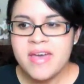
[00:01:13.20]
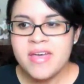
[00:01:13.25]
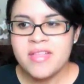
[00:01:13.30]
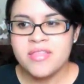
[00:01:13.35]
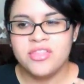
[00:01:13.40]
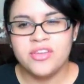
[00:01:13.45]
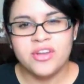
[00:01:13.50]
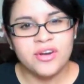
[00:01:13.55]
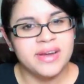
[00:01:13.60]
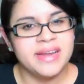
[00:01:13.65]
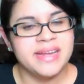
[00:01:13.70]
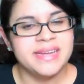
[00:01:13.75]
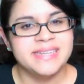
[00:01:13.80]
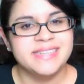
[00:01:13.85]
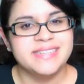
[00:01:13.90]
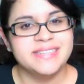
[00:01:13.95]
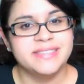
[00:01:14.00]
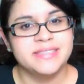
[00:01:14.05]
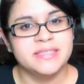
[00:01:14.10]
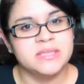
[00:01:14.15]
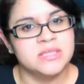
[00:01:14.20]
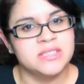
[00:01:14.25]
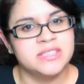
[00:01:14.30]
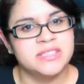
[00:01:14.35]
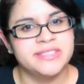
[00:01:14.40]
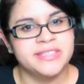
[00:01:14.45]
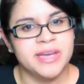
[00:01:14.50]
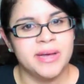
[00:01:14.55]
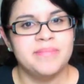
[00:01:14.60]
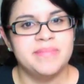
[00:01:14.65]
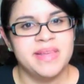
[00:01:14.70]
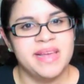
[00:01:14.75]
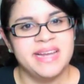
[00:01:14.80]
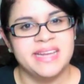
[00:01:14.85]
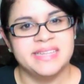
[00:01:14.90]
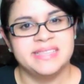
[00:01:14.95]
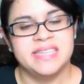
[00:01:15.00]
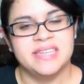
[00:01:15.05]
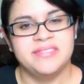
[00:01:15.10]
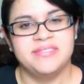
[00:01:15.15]
there is some
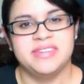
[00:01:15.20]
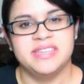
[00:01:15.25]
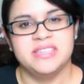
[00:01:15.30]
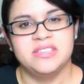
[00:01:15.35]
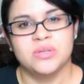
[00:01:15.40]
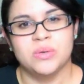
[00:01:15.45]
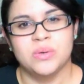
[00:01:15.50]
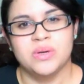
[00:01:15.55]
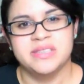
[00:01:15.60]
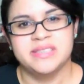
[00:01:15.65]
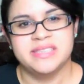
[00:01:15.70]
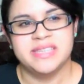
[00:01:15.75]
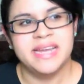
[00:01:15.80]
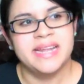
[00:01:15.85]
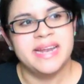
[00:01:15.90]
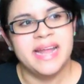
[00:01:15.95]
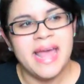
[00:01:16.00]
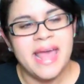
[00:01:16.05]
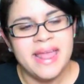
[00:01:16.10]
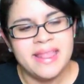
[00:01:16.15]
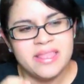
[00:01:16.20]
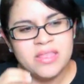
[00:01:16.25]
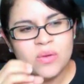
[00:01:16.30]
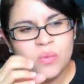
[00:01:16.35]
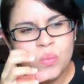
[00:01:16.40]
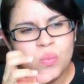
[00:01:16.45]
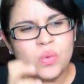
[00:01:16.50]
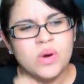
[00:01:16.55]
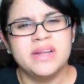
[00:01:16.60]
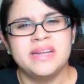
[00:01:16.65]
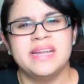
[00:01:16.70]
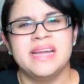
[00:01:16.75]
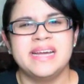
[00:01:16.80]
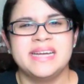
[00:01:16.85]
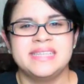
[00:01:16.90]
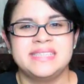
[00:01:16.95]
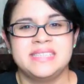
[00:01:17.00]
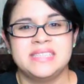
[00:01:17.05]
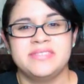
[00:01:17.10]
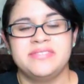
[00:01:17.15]
negativity towards it. And the one
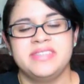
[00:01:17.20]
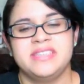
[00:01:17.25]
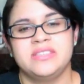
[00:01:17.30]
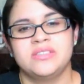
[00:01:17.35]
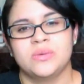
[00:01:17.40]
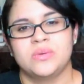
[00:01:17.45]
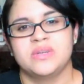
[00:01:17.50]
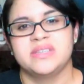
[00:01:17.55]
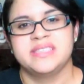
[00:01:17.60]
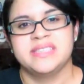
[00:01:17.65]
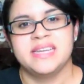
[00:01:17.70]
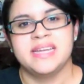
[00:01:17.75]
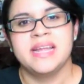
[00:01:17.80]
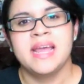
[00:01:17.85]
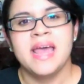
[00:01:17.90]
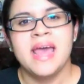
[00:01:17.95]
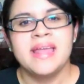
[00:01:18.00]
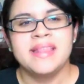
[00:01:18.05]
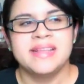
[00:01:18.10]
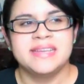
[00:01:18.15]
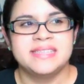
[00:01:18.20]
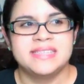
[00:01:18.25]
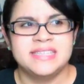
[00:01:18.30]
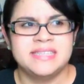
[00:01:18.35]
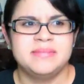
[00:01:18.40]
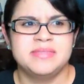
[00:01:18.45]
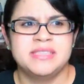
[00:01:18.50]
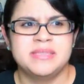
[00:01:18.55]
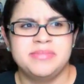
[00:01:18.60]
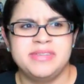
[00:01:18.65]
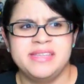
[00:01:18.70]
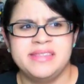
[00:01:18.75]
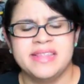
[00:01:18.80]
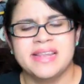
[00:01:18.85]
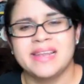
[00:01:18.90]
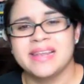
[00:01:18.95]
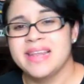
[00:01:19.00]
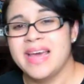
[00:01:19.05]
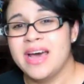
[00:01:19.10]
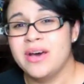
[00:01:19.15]
negativity towards it that seems to be the
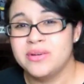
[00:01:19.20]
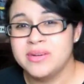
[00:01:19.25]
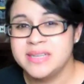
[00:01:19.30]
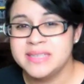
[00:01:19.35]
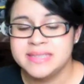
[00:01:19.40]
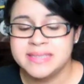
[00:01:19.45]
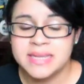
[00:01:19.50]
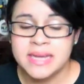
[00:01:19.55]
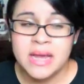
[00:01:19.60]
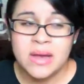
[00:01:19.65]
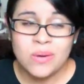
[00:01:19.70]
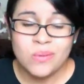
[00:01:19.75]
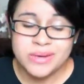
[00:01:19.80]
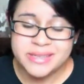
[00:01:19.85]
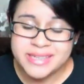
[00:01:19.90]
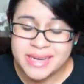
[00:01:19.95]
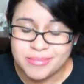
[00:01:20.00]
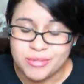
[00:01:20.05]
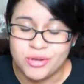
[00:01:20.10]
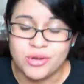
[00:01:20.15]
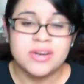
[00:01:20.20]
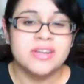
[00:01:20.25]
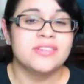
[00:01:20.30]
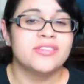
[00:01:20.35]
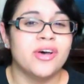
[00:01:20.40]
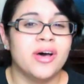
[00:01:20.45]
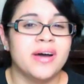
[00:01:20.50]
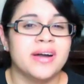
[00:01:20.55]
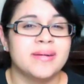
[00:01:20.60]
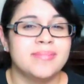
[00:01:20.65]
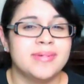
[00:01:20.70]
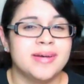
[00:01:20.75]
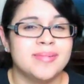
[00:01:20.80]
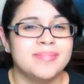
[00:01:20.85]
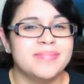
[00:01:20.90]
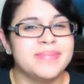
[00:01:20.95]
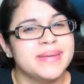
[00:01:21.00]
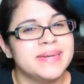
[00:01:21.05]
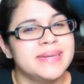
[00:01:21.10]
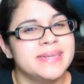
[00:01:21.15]
loudest, which I'm going to talk
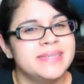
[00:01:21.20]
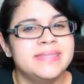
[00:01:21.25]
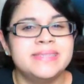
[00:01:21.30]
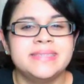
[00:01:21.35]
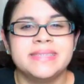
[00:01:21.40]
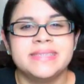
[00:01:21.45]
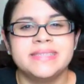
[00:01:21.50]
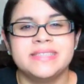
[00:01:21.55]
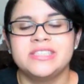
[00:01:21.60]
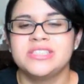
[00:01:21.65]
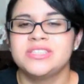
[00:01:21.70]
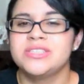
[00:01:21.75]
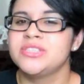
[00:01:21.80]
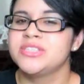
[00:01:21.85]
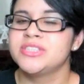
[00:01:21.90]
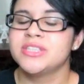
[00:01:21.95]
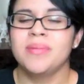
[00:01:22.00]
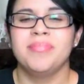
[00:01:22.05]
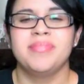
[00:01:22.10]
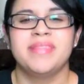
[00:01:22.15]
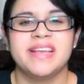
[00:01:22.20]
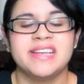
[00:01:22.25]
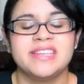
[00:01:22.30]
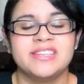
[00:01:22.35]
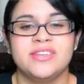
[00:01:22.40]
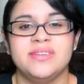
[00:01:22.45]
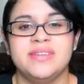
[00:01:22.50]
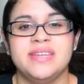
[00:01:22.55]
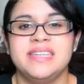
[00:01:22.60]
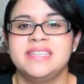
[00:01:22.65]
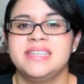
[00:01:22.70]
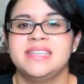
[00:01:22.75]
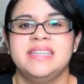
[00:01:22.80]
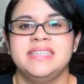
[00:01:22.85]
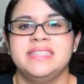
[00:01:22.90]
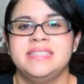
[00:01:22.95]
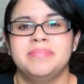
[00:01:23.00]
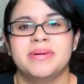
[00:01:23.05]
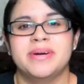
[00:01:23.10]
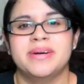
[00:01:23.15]
about because just some things you need to
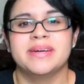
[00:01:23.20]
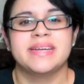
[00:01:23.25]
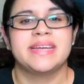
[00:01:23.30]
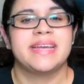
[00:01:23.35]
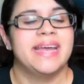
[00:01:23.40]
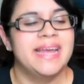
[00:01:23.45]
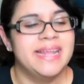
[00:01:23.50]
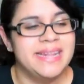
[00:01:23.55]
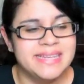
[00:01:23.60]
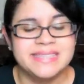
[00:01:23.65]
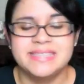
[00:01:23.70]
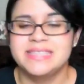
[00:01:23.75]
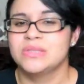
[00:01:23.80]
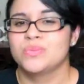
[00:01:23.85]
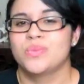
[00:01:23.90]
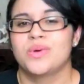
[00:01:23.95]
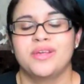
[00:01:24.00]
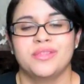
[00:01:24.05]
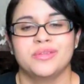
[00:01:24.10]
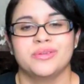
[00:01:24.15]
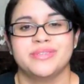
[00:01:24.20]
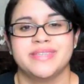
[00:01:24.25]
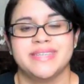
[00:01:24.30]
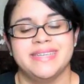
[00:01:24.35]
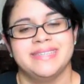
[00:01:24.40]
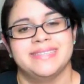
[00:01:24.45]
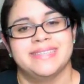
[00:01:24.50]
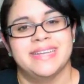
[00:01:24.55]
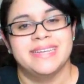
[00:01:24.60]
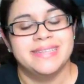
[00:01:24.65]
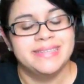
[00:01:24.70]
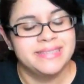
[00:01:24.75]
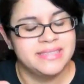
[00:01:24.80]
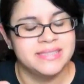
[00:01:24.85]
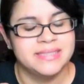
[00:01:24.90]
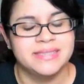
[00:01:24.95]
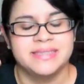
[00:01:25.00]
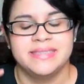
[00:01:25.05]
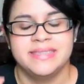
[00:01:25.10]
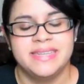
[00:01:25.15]
debunk, and this is one of those things that
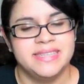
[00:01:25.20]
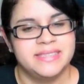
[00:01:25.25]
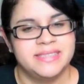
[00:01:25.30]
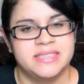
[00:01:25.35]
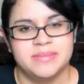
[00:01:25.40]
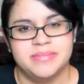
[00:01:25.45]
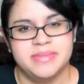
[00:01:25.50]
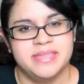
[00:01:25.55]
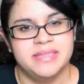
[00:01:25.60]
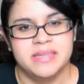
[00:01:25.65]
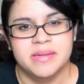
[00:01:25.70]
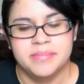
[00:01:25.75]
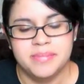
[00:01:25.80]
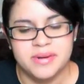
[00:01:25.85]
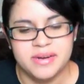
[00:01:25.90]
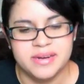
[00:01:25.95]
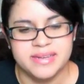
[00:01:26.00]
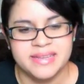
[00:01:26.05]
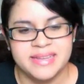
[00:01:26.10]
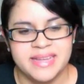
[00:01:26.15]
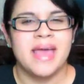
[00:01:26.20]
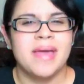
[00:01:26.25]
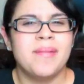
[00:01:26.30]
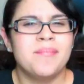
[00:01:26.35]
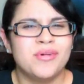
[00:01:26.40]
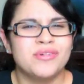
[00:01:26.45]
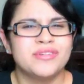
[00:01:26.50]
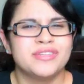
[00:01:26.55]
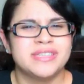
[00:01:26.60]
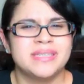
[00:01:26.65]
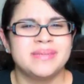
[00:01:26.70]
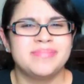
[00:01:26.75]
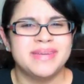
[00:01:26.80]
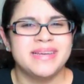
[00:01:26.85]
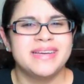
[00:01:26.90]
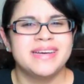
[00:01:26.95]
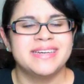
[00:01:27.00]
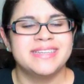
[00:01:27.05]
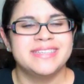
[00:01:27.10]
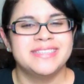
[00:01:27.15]
just needs to be debunked. And mostly
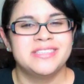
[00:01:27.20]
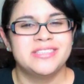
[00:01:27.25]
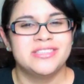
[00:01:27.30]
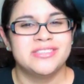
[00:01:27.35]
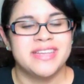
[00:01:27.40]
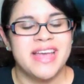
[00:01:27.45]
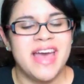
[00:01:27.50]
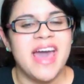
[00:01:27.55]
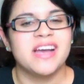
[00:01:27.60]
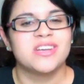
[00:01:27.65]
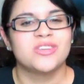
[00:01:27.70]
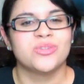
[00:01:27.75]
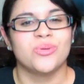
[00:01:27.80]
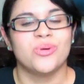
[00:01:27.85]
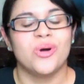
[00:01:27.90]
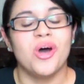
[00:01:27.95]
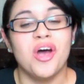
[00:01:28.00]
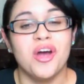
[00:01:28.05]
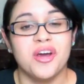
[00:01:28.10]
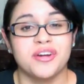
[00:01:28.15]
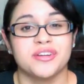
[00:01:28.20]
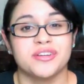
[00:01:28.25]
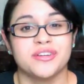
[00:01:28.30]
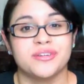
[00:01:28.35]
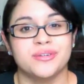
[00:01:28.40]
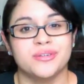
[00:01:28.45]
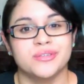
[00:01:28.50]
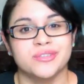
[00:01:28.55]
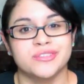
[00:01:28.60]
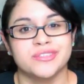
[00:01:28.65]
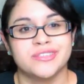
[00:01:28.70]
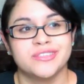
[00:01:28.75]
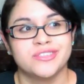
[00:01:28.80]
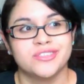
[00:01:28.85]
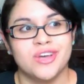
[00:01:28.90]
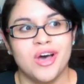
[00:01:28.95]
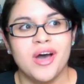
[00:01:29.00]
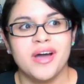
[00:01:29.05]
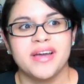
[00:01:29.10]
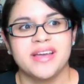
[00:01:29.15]
because there's actual articles
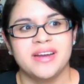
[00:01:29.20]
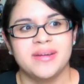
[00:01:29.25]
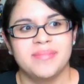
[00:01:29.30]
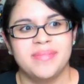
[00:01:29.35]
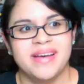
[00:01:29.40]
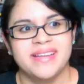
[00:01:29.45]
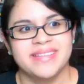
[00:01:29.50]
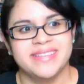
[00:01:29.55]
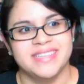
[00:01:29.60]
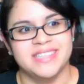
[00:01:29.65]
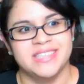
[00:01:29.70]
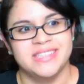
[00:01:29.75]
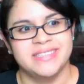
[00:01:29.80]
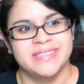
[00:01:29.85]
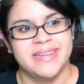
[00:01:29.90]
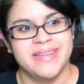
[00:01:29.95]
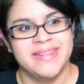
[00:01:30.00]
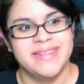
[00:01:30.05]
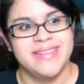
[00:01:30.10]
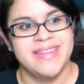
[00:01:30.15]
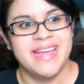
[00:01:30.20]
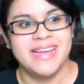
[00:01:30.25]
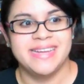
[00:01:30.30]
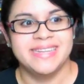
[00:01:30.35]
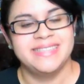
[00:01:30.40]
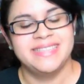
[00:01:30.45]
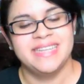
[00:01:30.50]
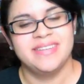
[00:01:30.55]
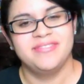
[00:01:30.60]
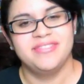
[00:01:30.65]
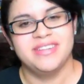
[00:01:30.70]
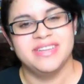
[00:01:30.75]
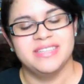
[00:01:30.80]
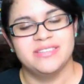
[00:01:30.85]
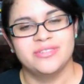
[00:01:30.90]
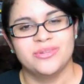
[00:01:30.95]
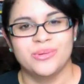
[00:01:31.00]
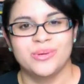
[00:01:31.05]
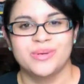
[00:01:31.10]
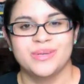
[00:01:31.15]
talking about this negativity
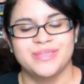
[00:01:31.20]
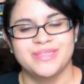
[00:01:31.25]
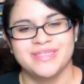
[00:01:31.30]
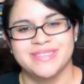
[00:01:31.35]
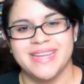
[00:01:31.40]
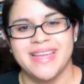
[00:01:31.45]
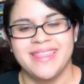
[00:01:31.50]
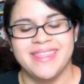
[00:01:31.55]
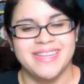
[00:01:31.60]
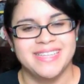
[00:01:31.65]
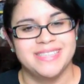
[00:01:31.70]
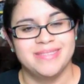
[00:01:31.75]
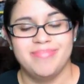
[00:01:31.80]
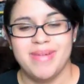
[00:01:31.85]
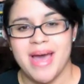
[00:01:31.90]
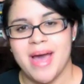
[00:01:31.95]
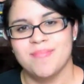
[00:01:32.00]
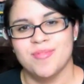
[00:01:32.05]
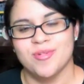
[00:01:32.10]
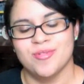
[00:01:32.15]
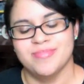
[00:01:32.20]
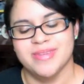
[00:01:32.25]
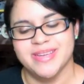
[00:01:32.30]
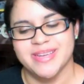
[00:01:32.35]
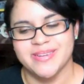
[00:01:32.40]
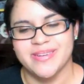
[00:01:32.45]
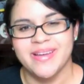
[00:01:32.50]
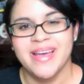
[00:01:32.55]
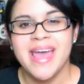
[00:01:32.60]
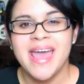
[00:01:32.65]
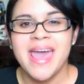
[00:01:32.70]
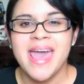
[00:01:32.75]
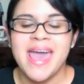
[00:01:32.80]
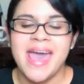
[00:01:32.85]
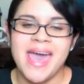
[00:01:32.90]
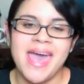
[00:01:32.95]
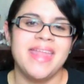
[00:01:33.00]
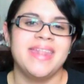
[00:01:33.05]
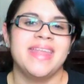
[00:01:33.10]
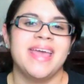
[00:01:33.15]
towards this Batmobile,
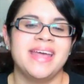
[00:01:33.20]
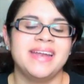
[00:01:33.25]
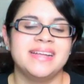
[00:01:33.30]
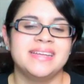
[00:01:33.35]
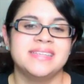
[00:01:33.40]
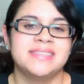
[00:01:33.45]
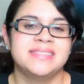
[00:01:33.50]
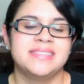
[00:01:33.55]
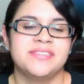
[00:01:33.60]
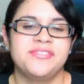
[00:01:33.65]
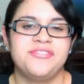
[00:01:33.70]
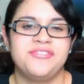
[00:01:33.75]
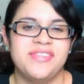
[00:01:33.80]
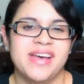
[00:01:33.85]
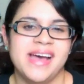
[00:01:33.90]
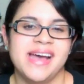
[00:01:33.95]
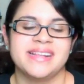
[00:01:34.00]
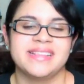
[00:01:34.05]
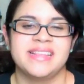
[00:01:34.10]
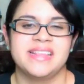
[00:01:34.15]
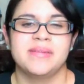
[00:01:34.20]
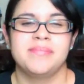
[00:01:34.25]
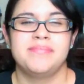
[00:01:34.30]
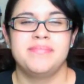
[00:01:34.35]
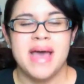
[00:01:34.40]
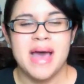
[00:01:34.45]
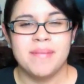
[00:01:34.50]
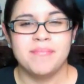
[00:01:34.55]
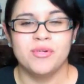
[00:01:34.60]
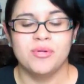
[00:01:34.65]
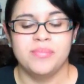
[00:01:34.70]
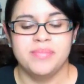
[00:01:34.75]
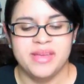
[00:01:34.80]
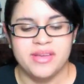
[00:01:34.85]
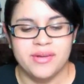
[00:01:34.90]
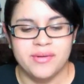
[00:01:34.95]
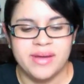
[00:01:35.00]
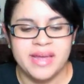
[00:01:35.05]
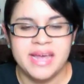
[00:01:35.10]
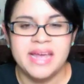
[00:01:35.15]
and that is the fact that the
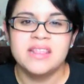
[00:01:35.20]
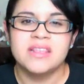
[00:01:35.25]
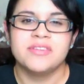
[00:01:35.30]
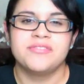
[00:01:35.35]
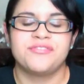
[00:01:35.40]
Batmobile in the